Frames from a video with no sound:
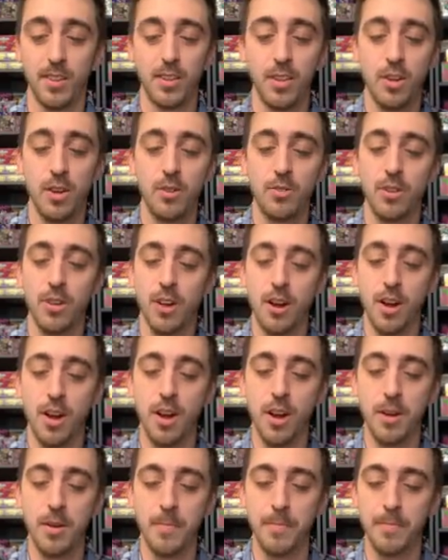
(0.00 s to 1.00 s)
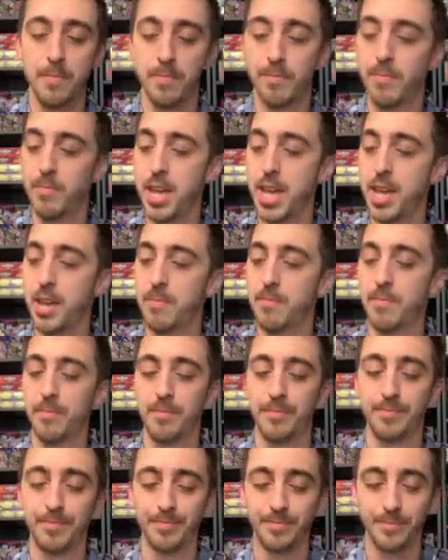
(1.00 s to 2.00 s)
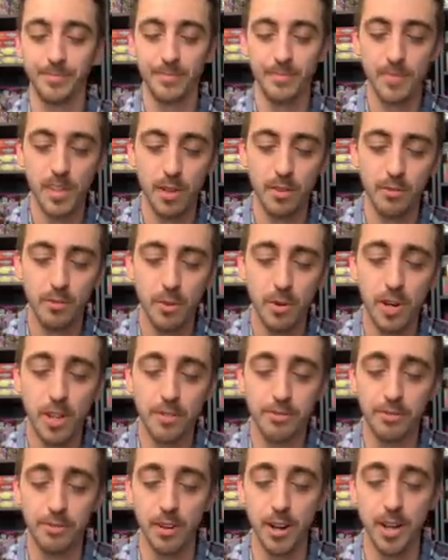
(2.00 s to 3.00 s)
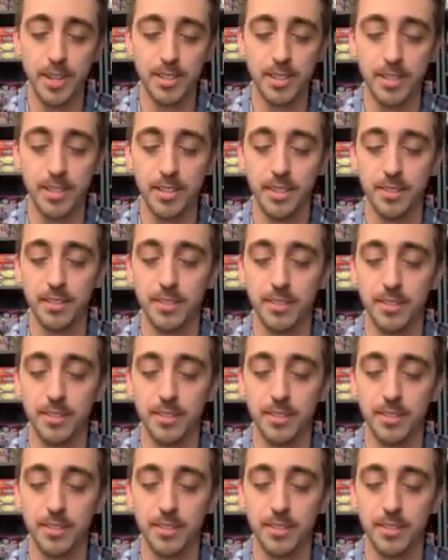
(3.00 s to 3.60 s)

Code card, bam, four to the front.